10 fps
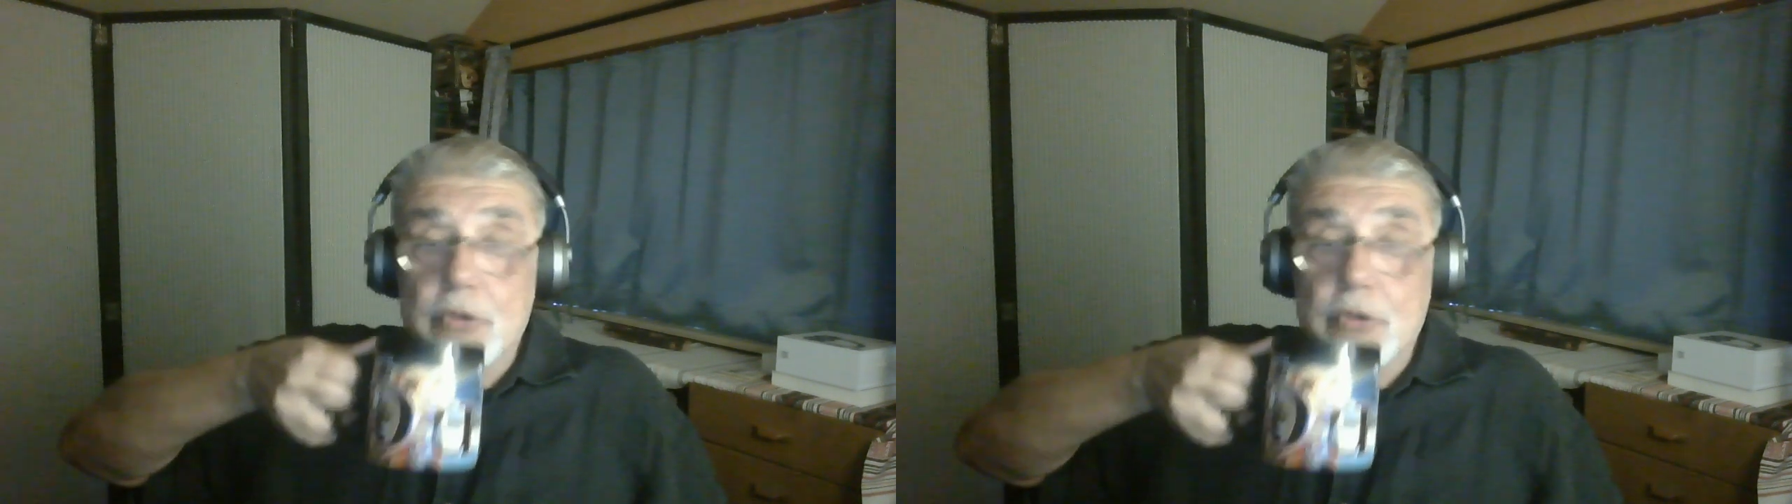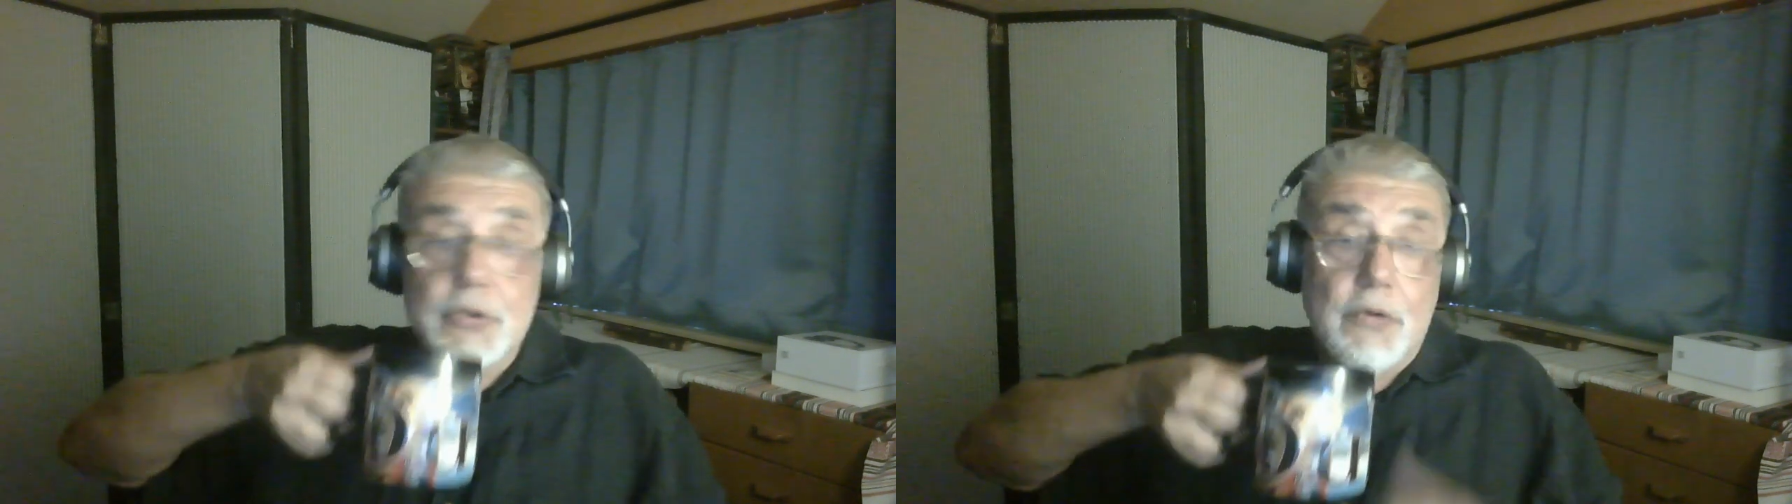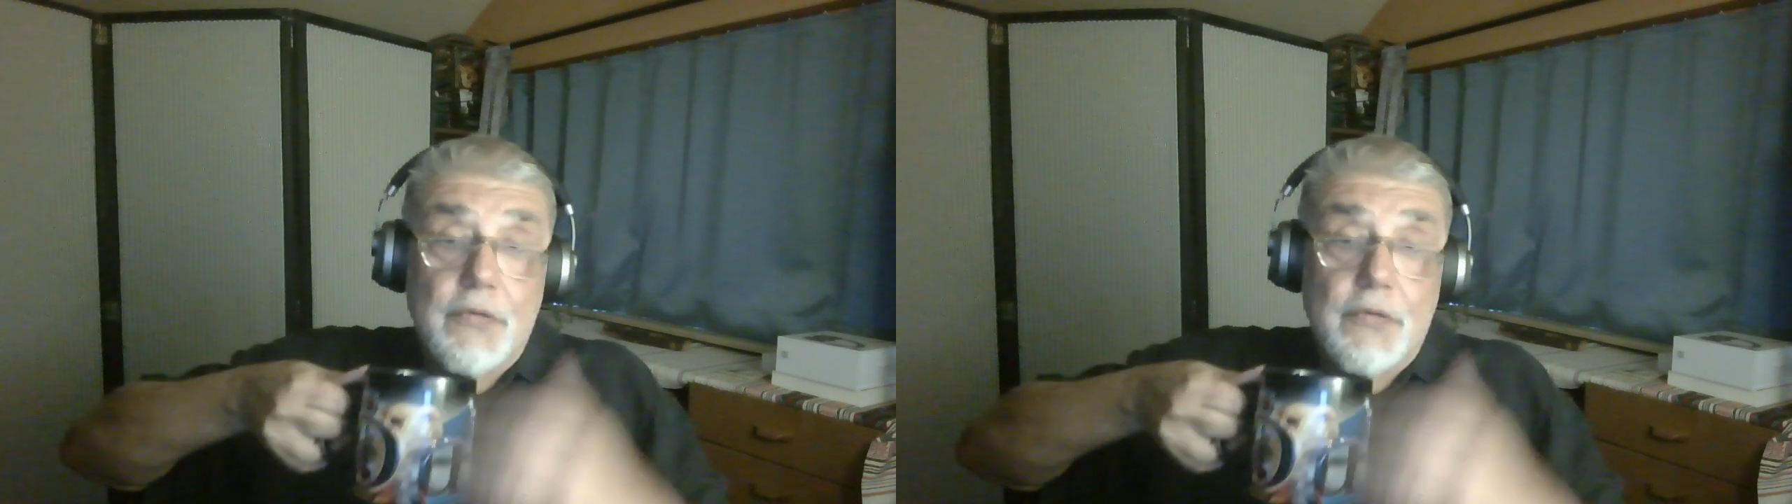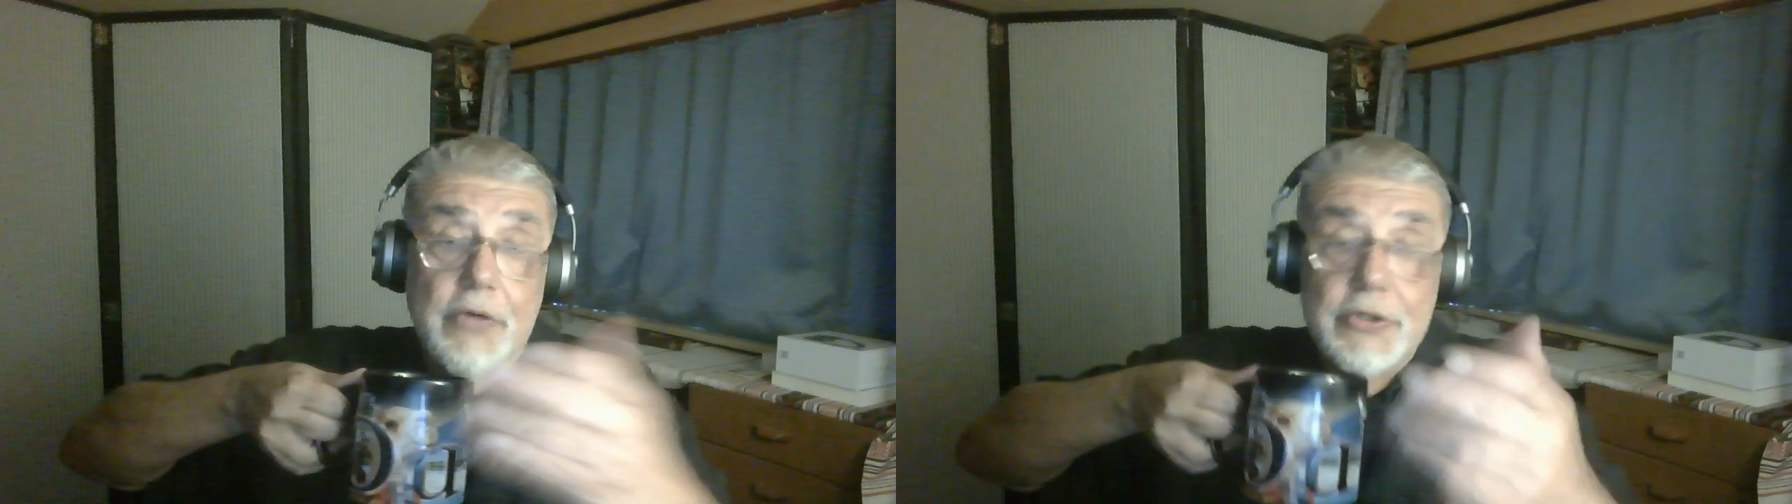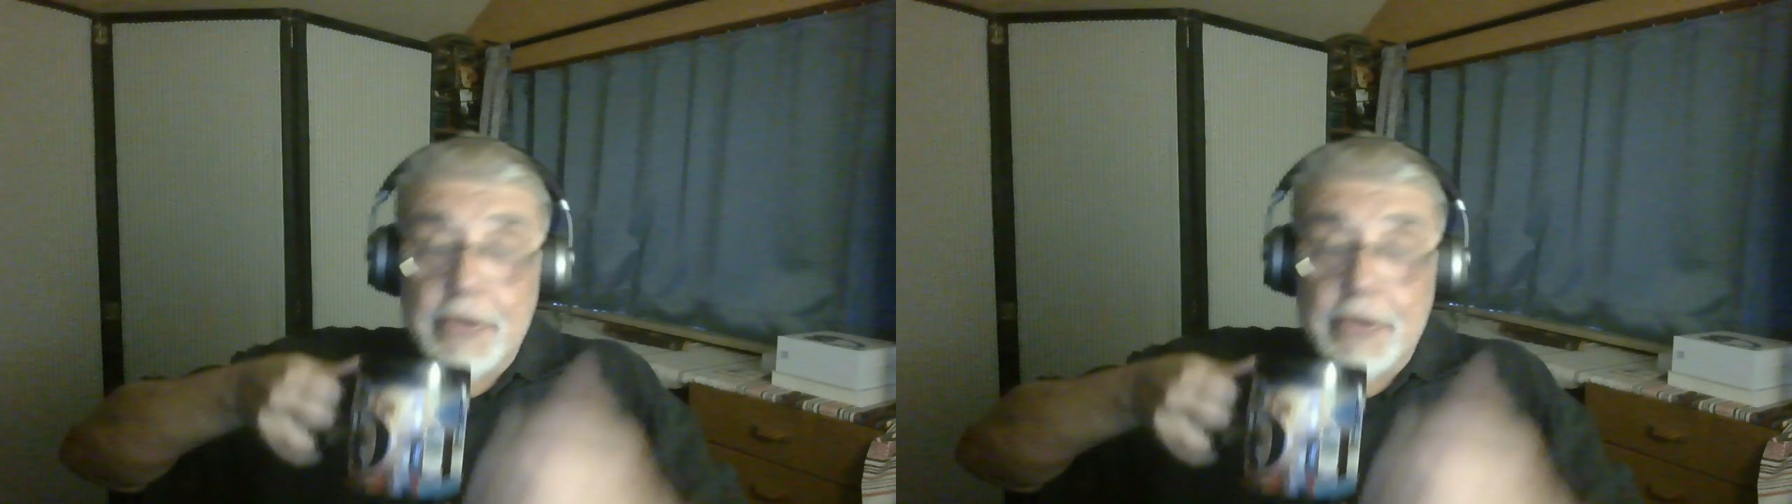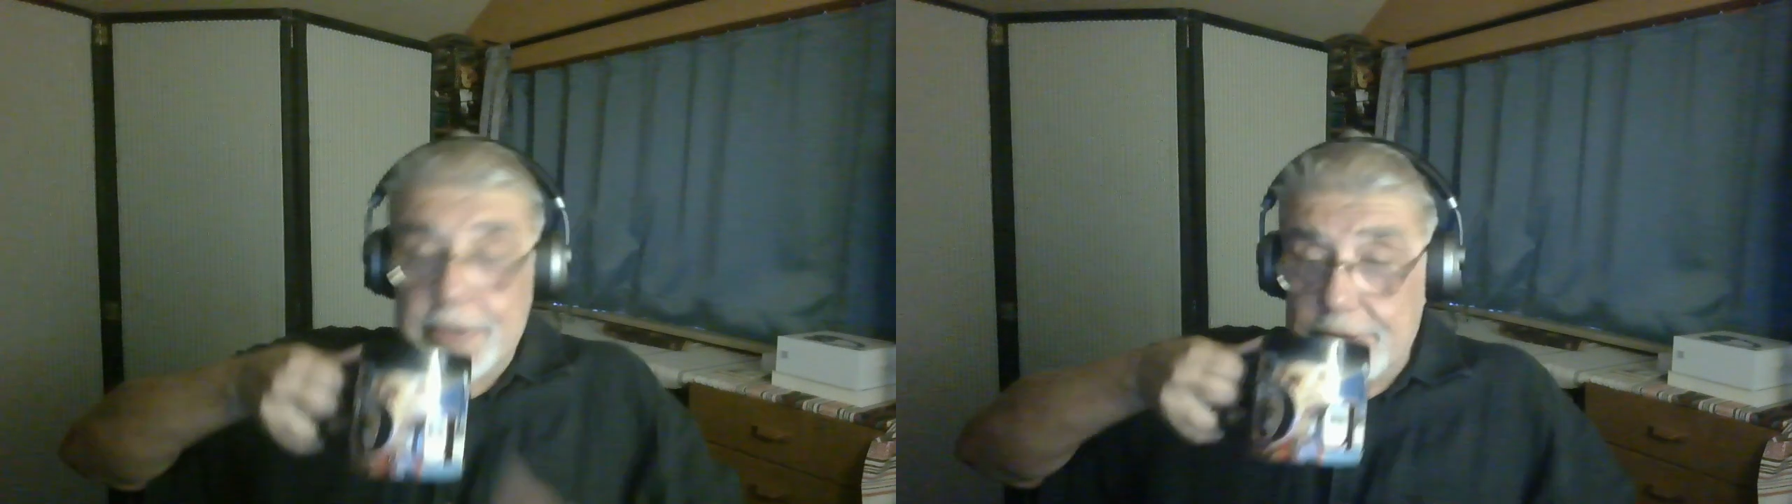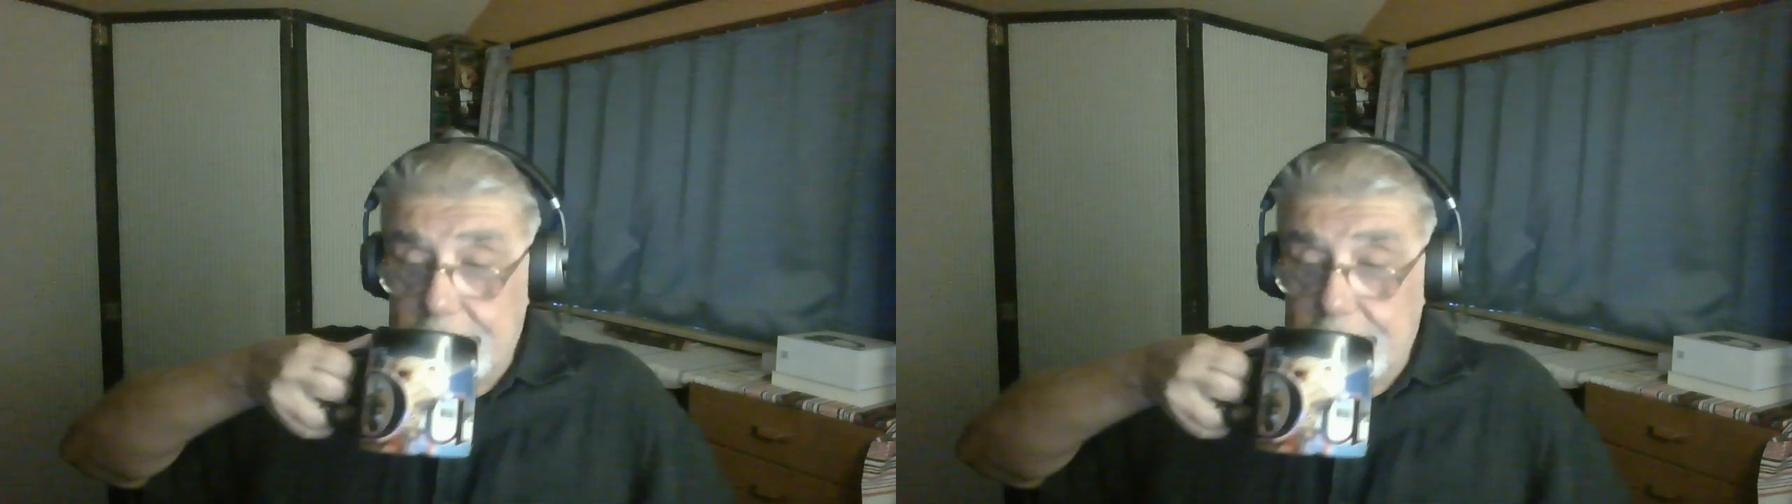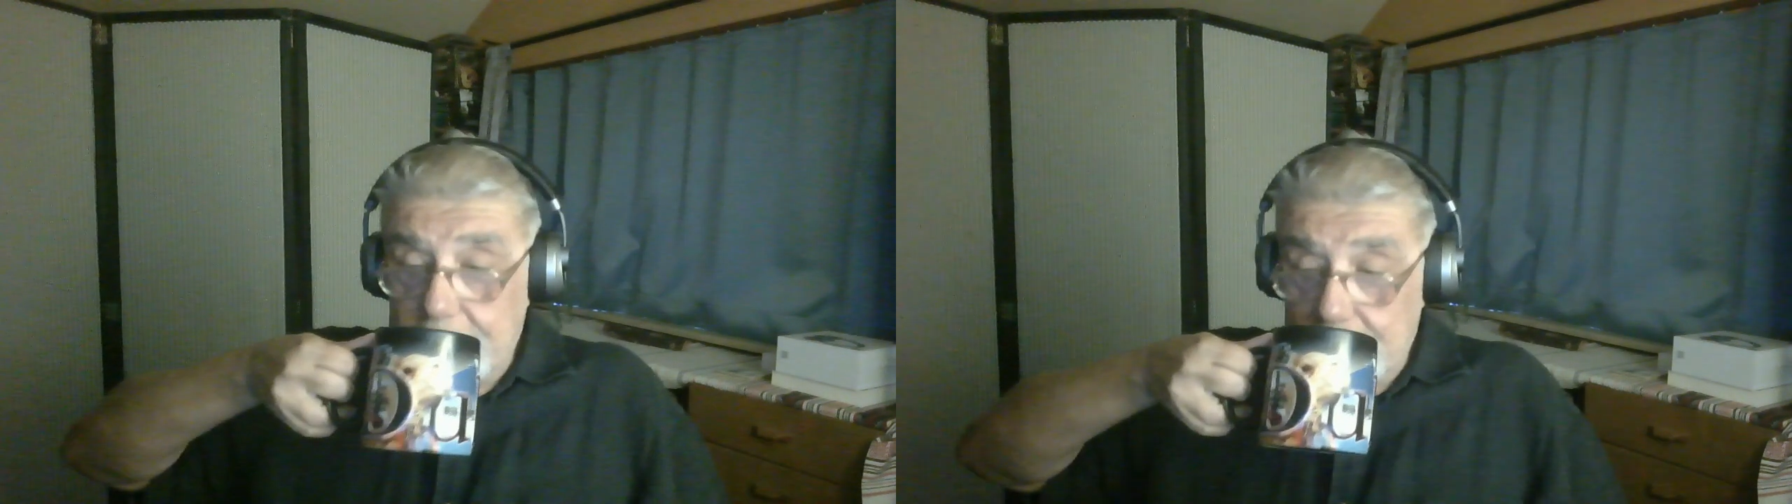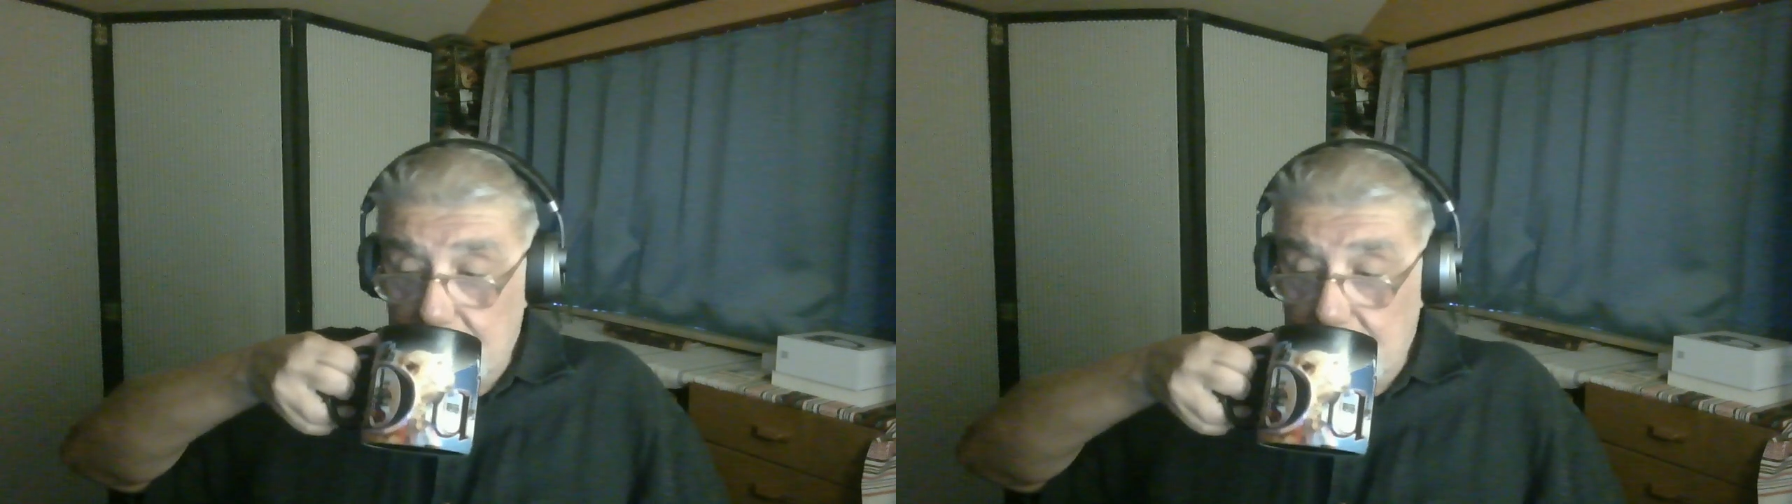or foreign currency restrictions.